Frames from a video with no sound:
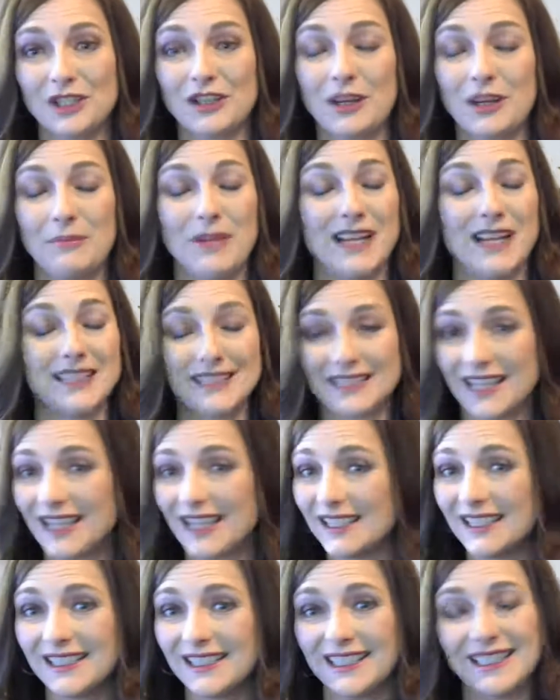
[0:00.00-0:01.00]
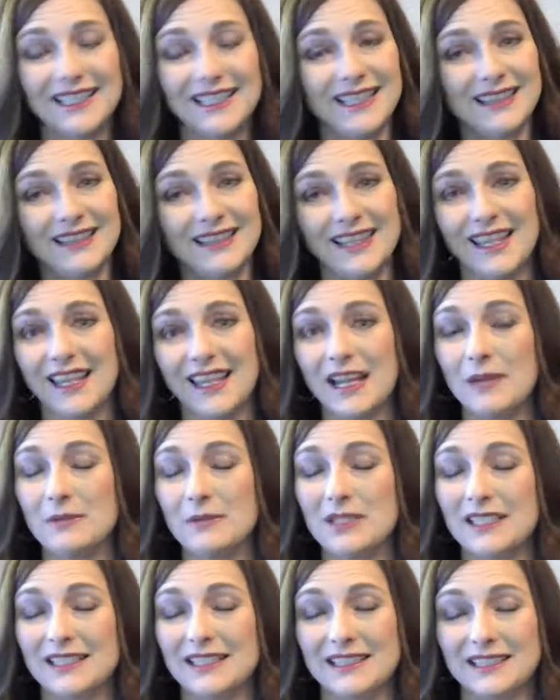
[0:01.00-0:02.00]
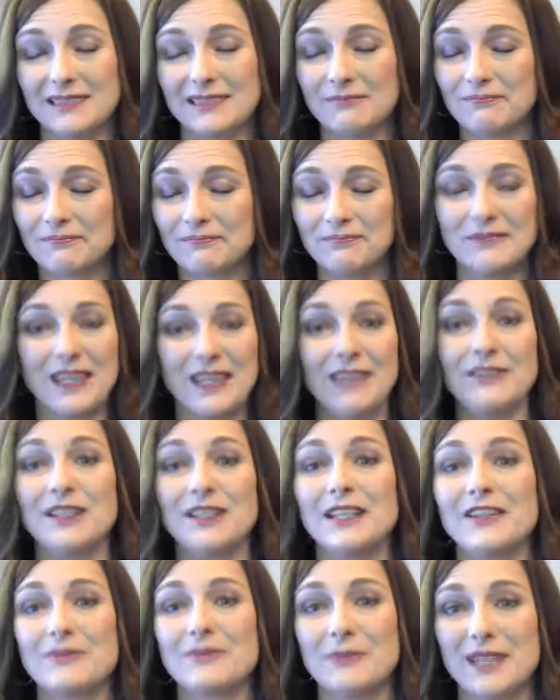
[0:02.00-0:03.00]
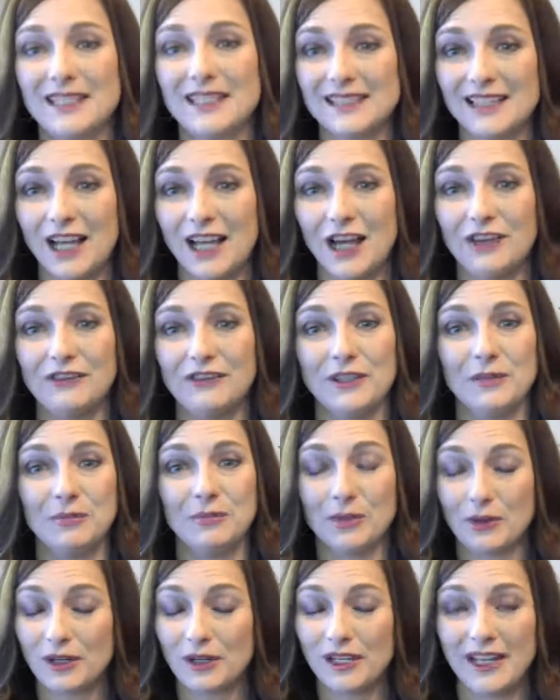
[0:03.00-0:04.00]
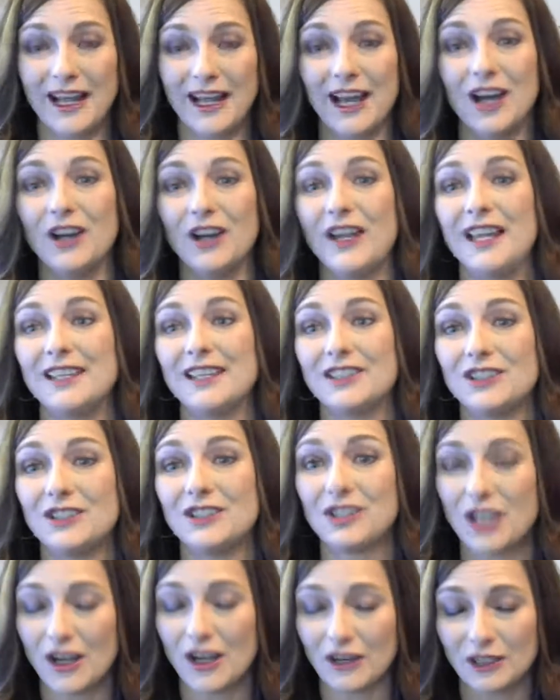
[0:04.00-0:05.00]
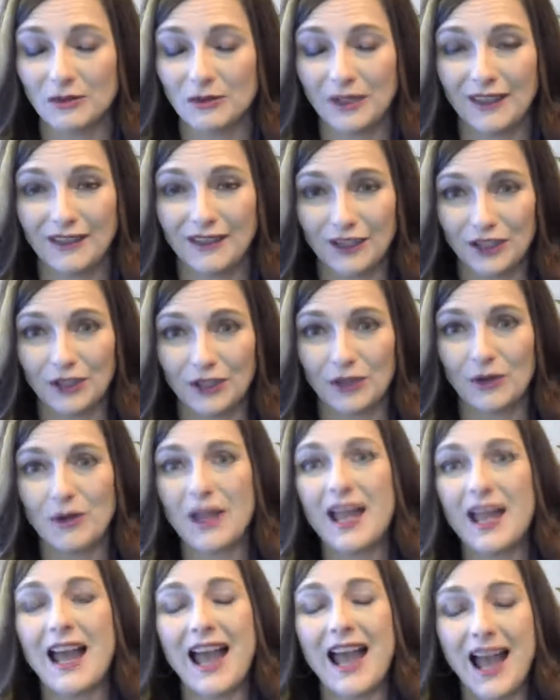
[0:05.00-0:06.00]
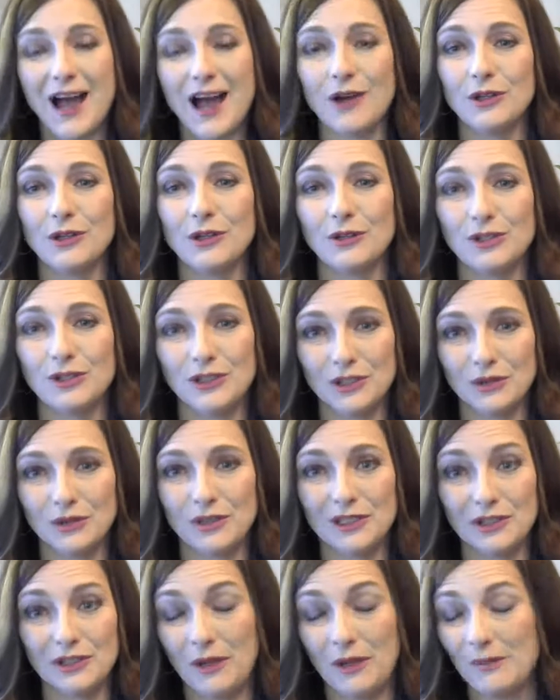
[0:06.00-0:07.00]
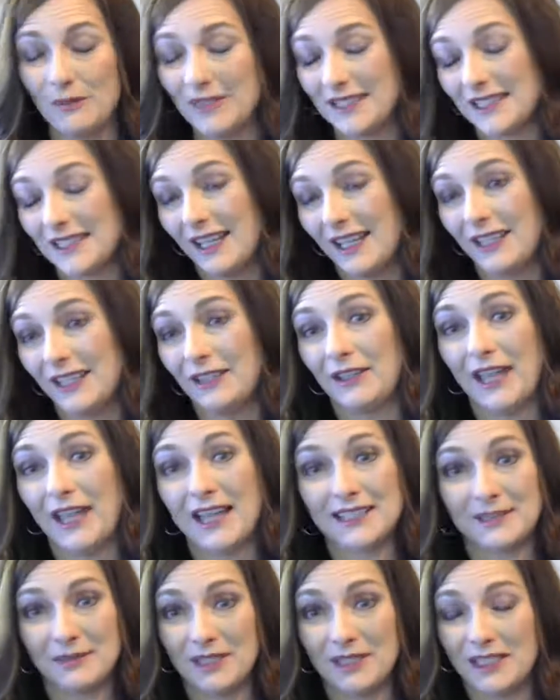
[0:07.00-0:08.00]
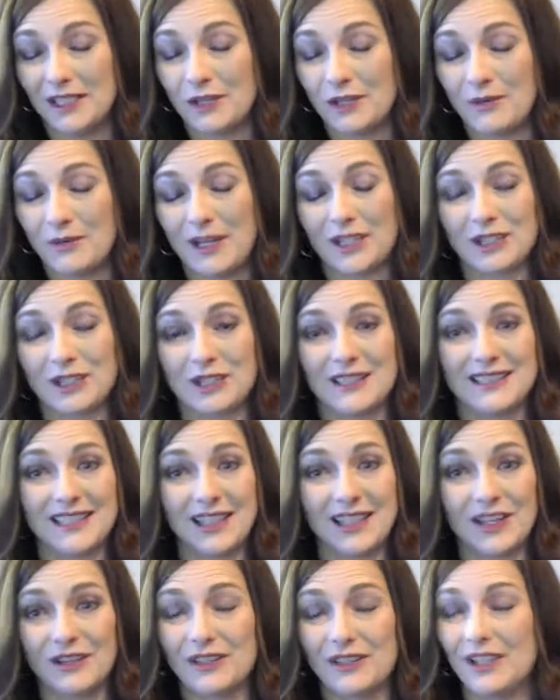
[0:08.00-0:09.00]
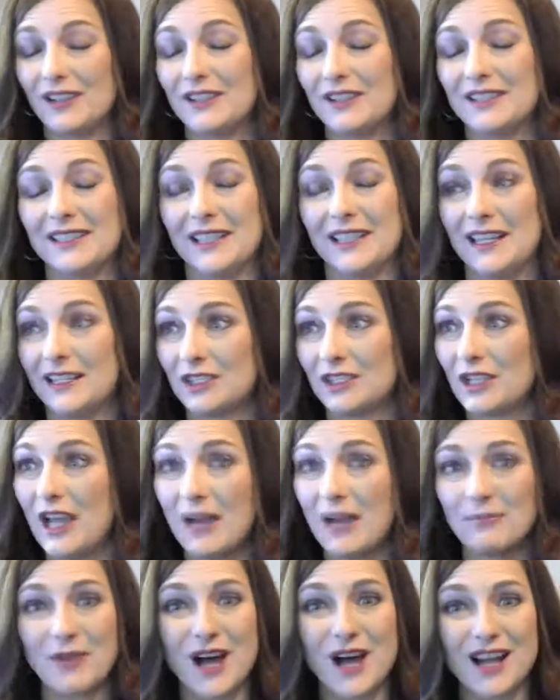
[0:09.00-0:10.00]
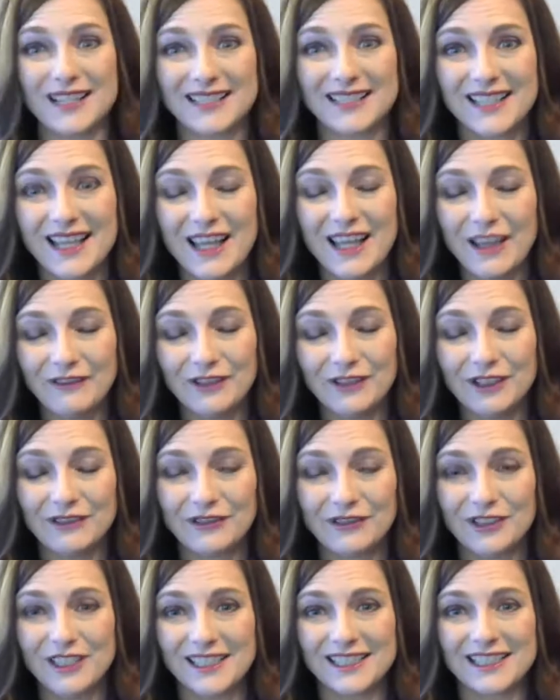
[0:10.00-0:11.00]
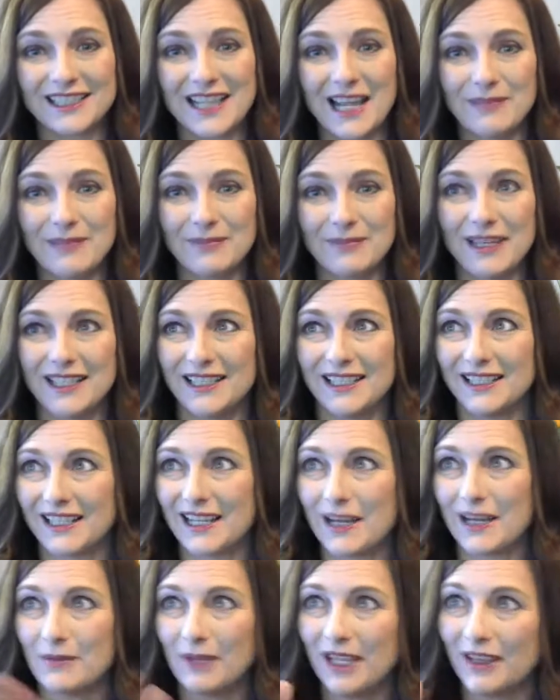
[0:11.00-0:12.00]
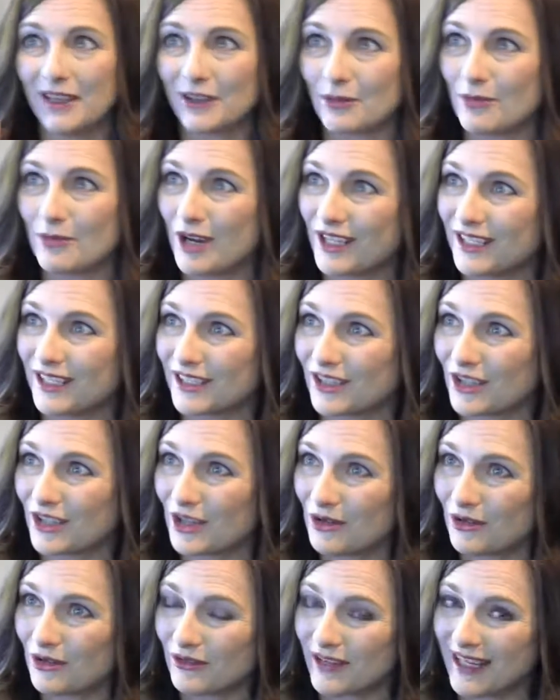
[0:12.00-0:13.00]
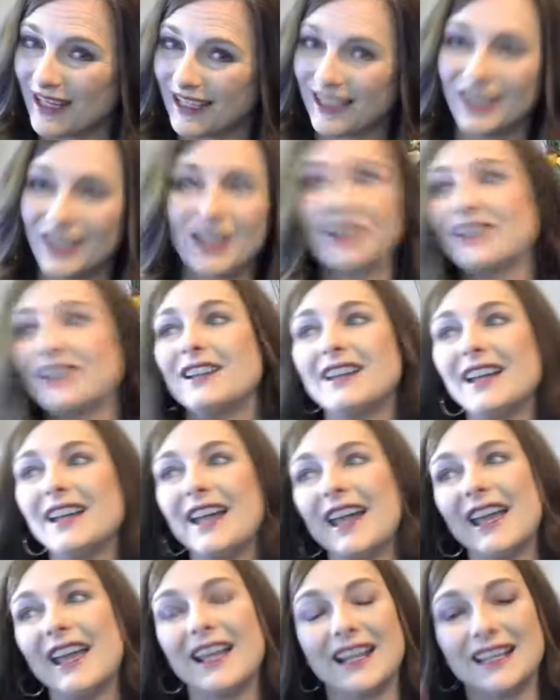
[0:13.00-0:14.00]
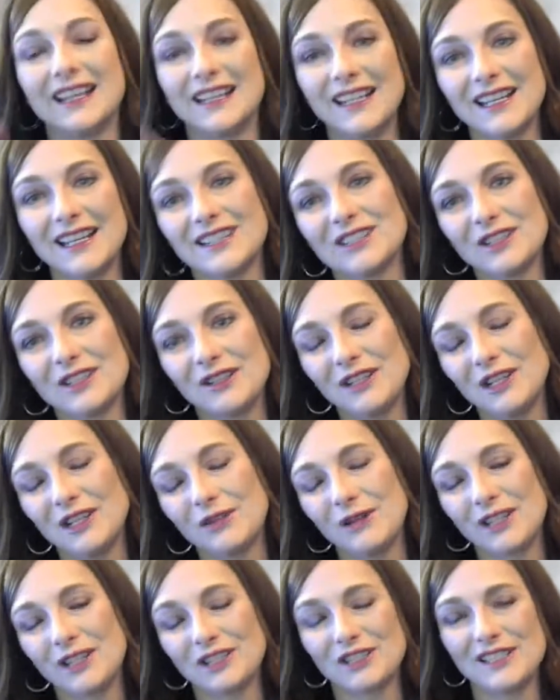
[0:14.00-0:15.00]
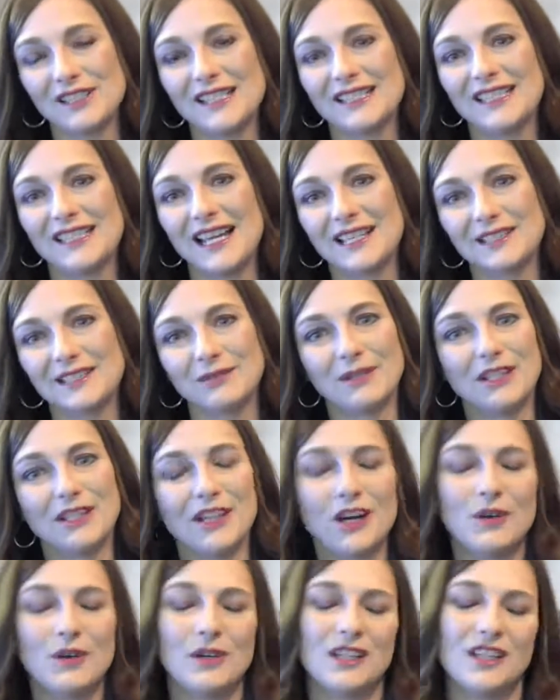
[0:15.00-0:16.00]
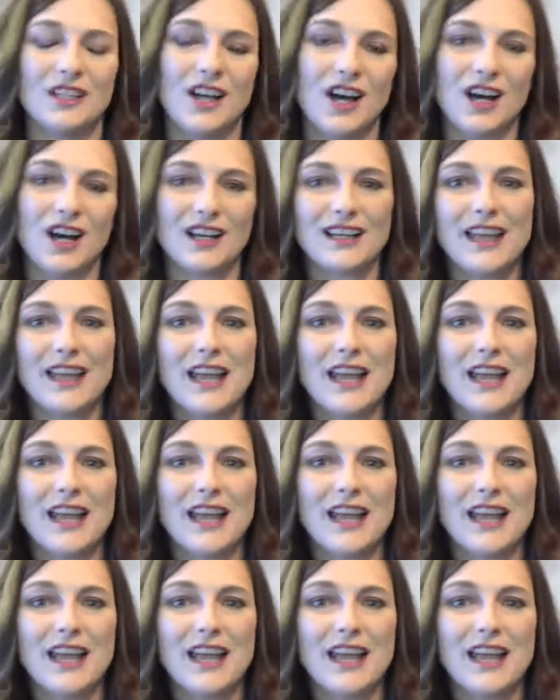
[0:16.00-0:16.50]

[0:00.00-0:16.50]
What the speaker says: I'm not selling anything. I'm just giving of myself and pouring out and sharing with you how you can do it too. I'm going to tell you, ask me any questions here. There is a chat box. Feel free to type that in. I got my other monitor going right here, and I can answer any questions as we go along.